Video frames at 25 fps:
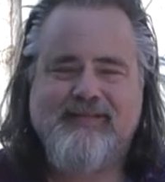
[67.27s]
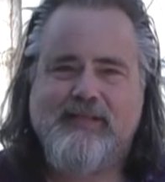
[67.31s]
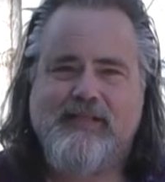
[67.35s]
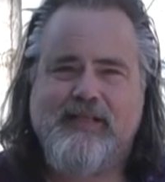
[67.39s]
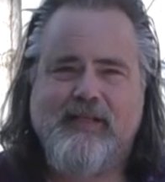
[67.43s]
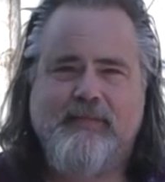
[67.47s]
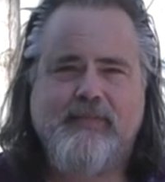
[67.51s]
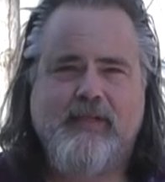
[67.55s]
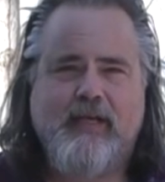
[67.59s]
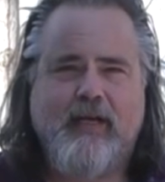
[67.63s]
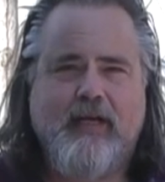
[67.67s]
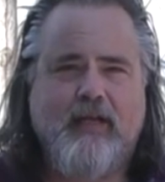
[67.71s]

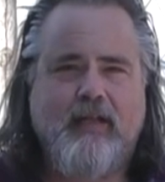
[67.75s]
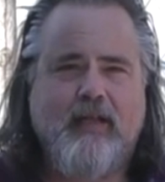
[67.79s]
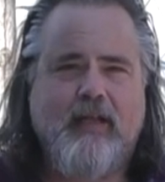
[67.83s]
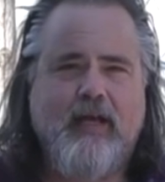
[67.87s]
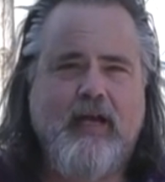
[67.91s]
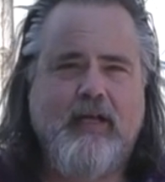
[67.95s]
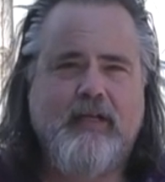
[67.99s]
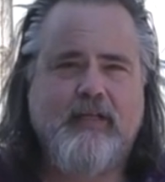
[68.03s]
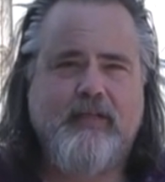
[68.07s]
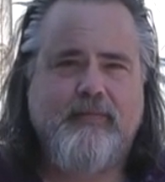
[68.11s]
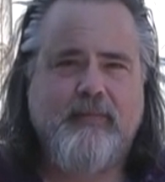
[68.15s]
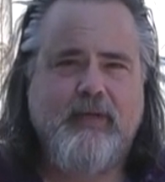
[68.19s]
Seems like a
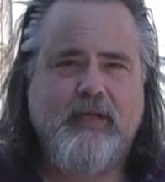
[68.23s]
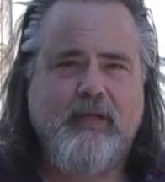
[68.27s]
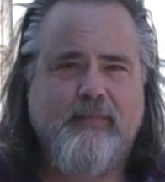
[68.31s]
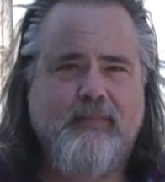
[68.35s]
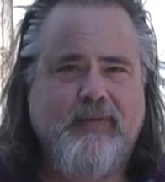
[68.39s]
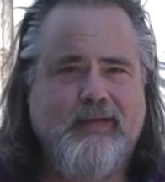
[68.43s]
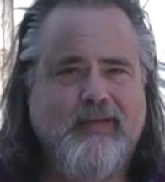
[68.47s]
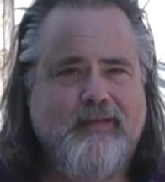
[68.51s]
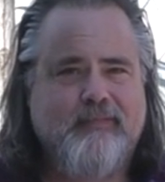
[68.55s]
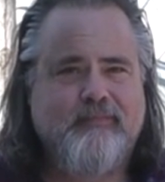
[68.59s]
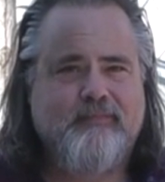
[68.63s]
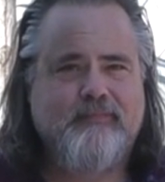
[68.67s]
lot to me,
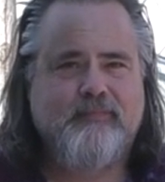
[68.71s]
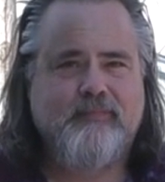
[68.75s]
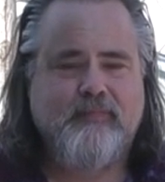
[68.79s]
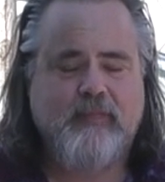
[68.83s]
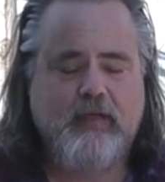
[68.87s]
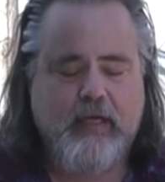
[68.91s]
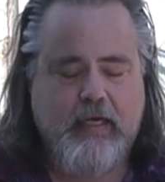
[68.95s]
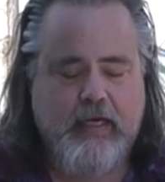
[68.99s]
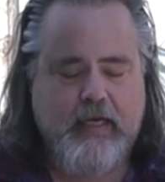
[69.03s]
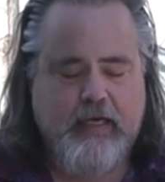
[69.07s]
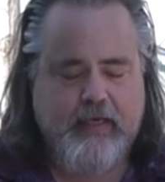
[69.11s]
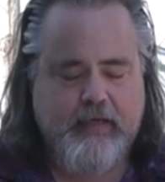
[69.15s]
but
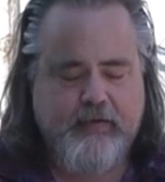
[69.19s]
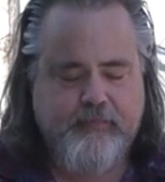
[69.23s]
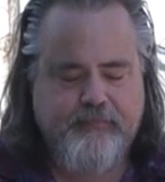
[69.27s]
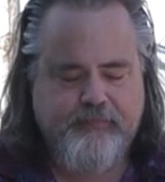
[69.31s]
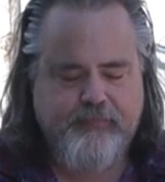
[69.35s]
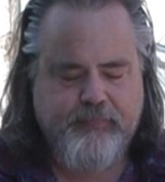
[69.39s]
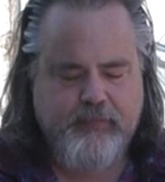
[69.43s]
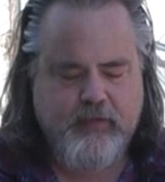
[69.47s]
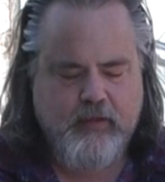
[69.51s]
got it.